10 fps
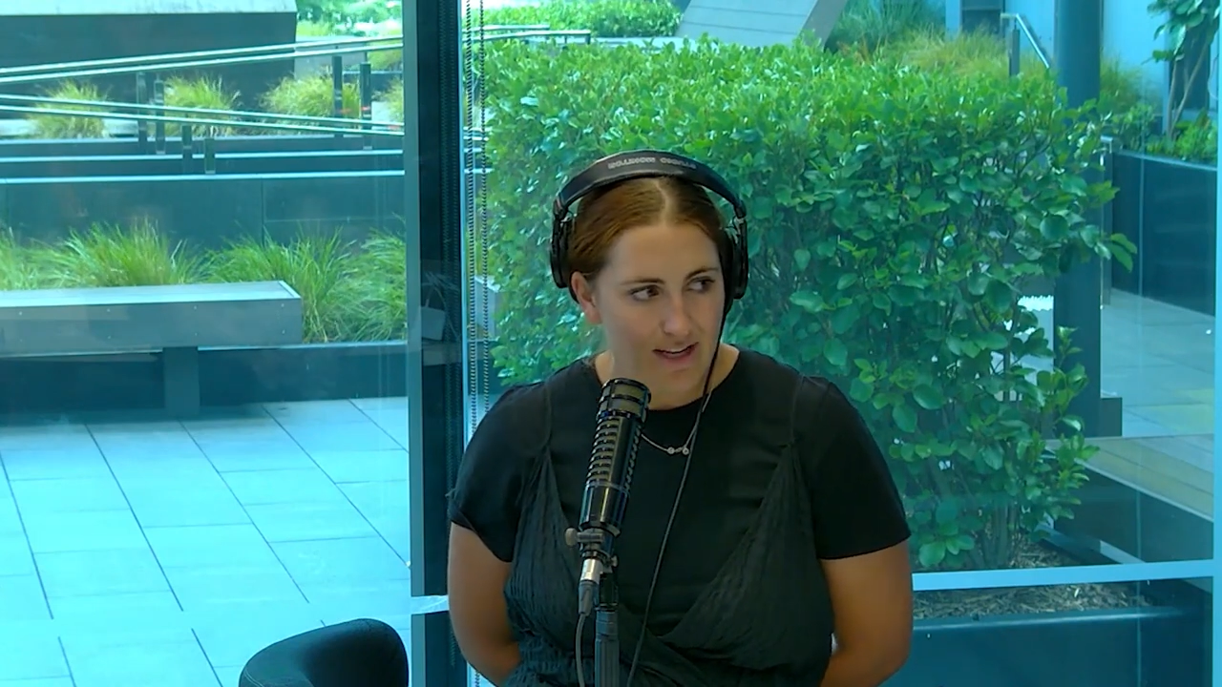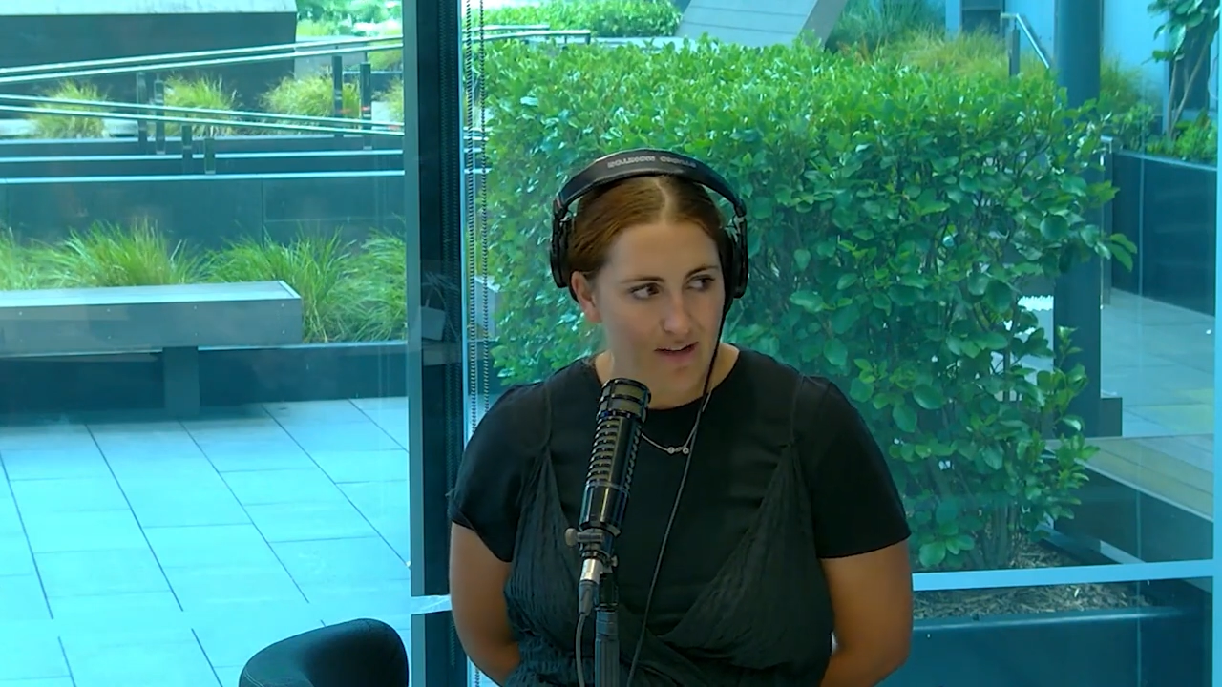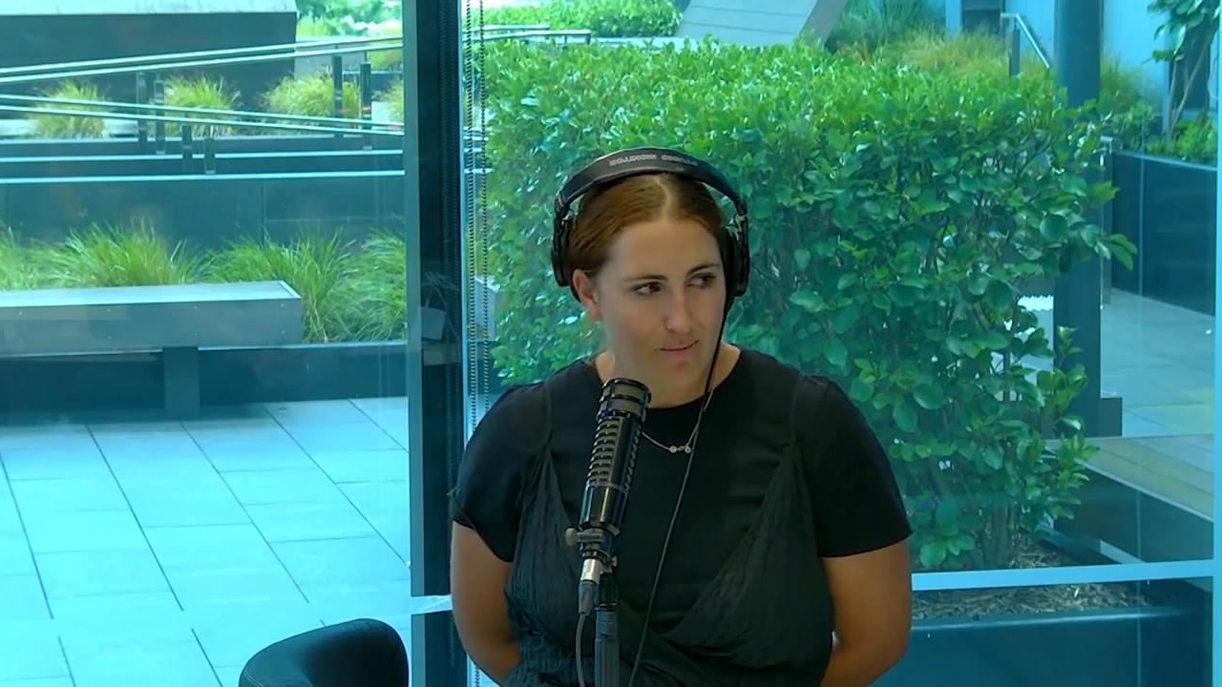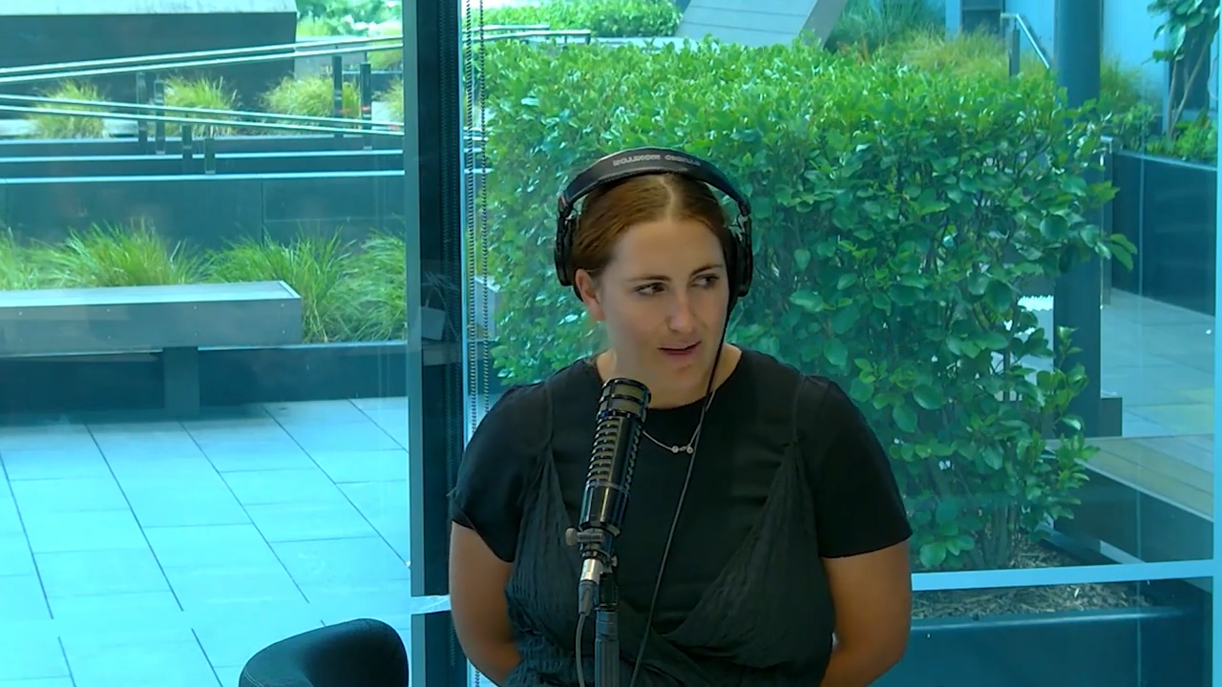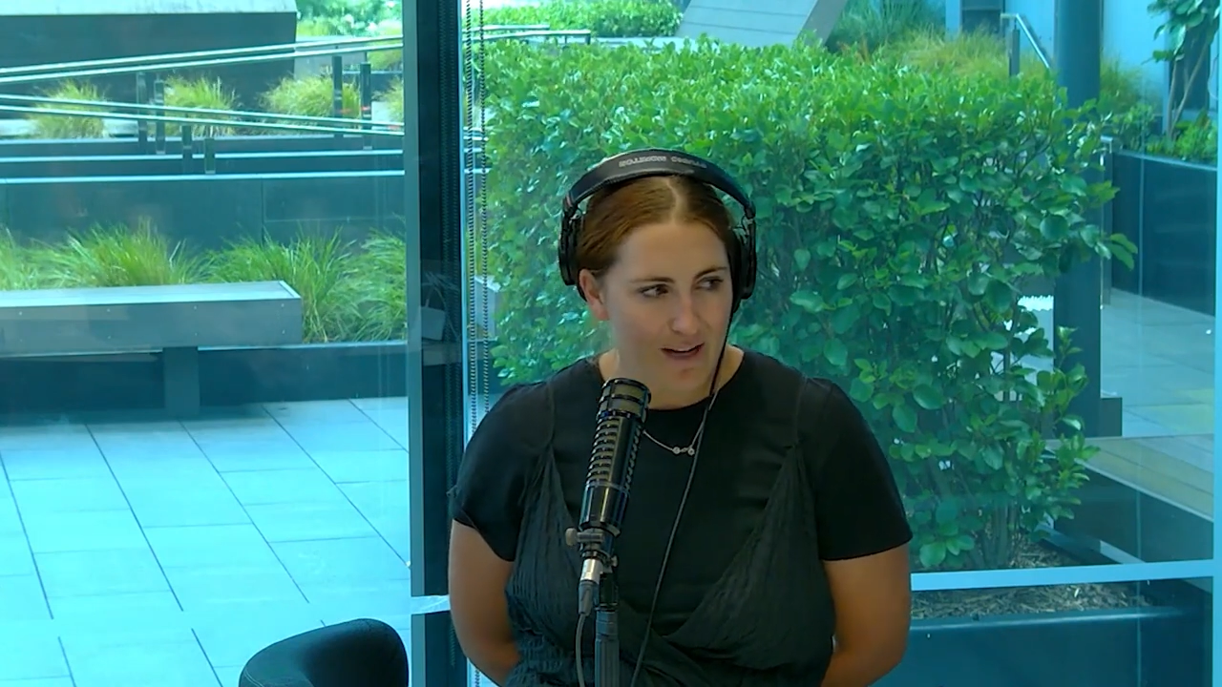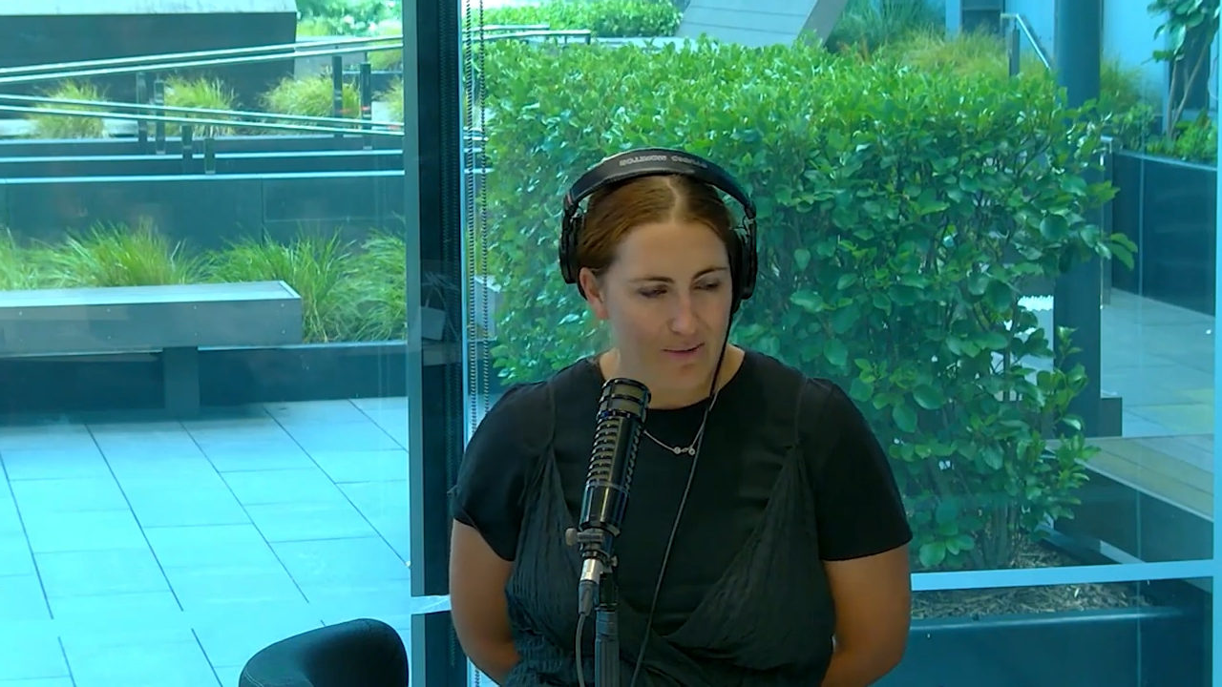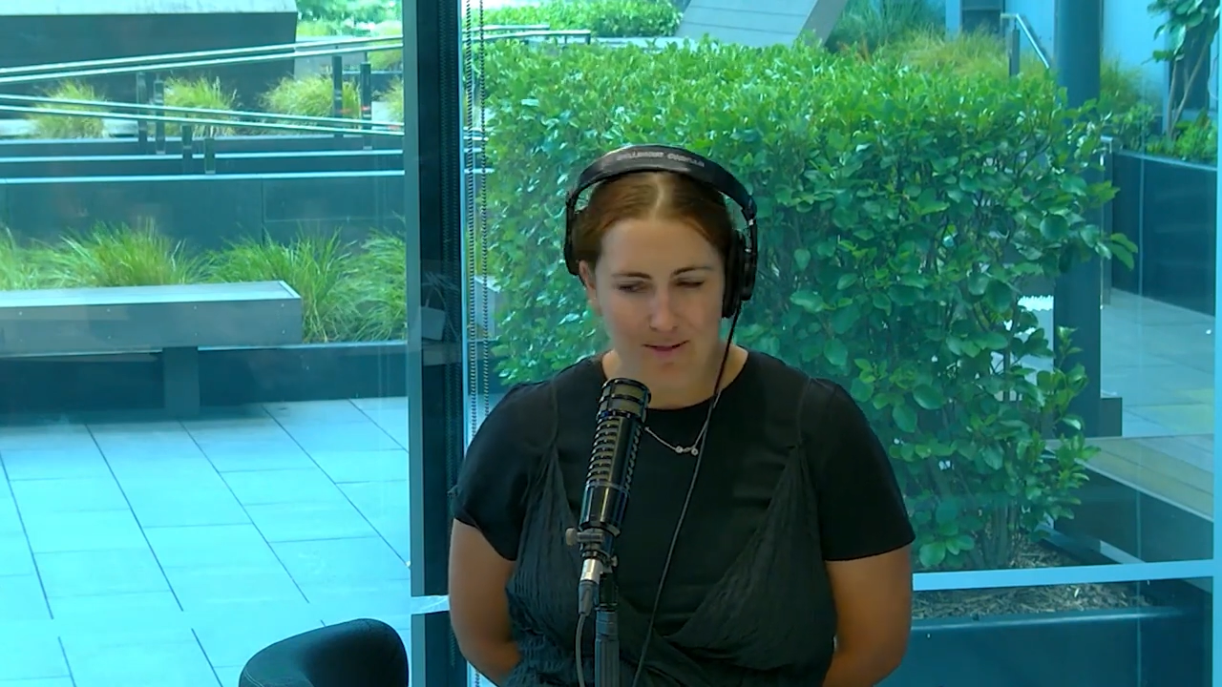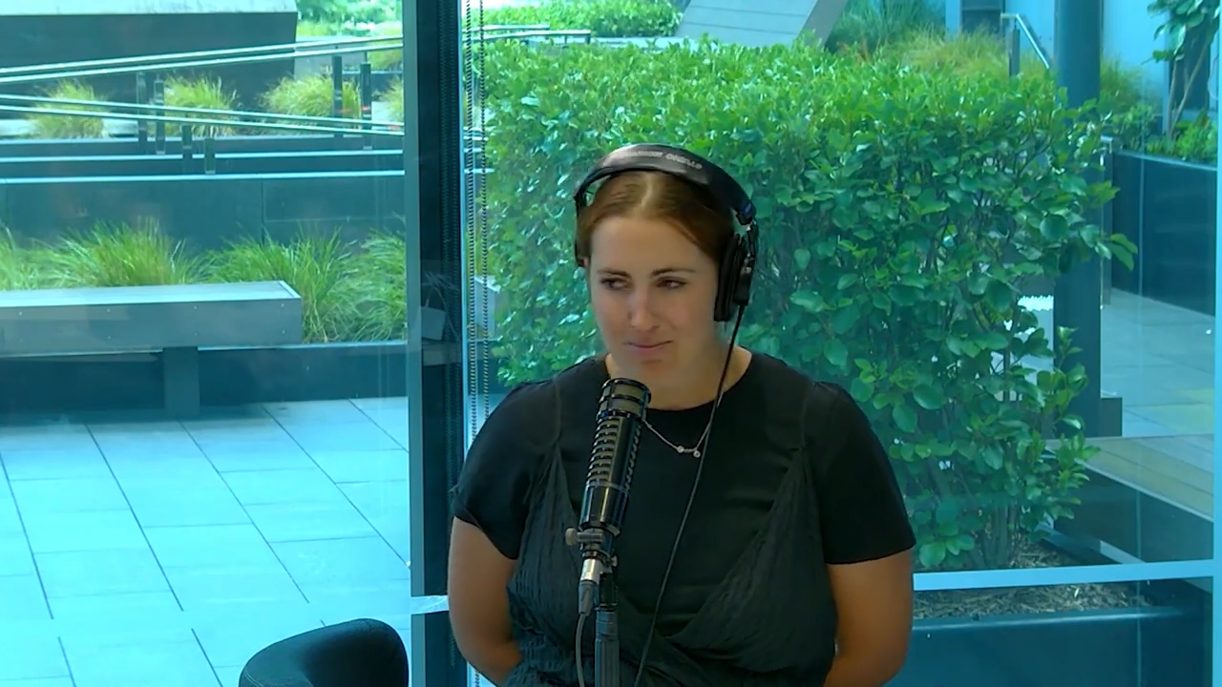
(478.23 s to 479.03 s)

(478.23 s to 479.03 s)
Eden Park was